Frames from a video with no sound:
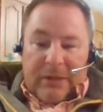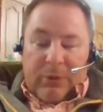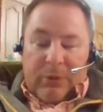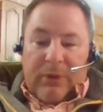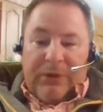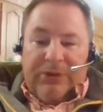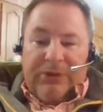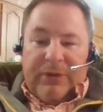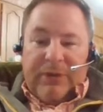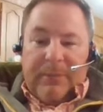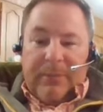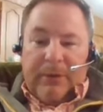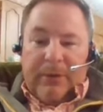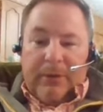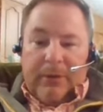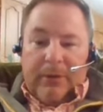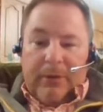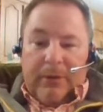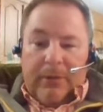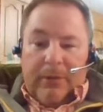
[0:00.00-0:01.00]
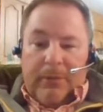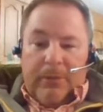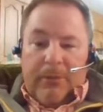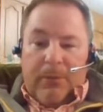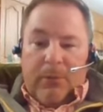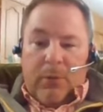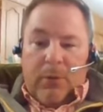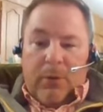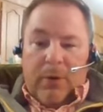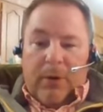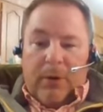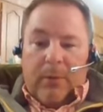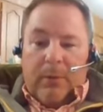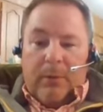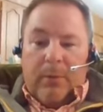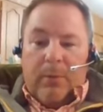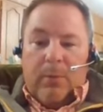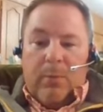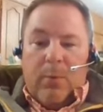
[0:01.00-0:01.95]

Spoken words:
Question number 4.